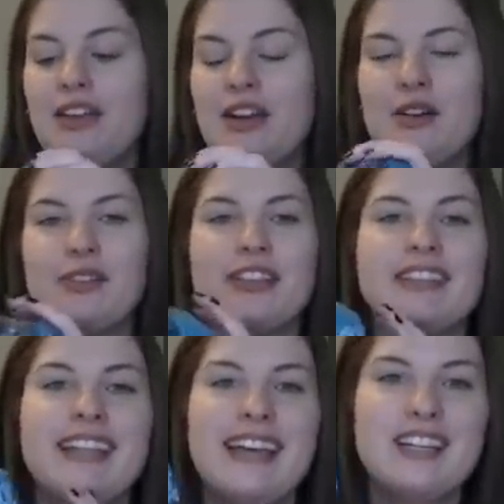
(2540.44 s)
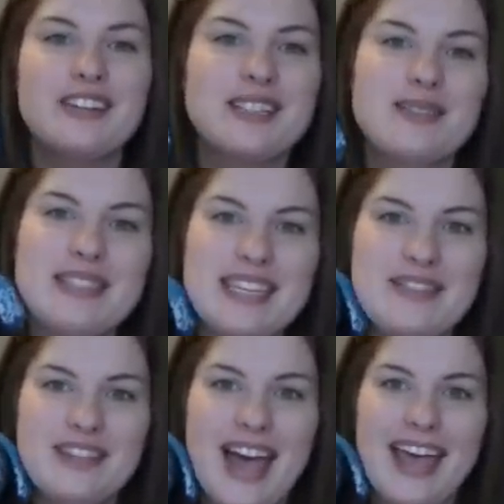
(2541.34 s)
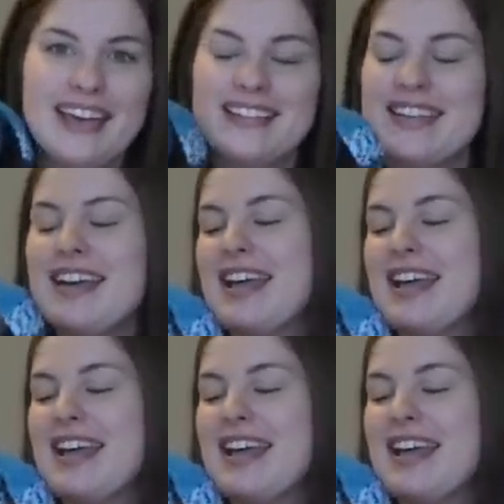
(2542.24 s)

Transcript: you know, the late Christmas Eve night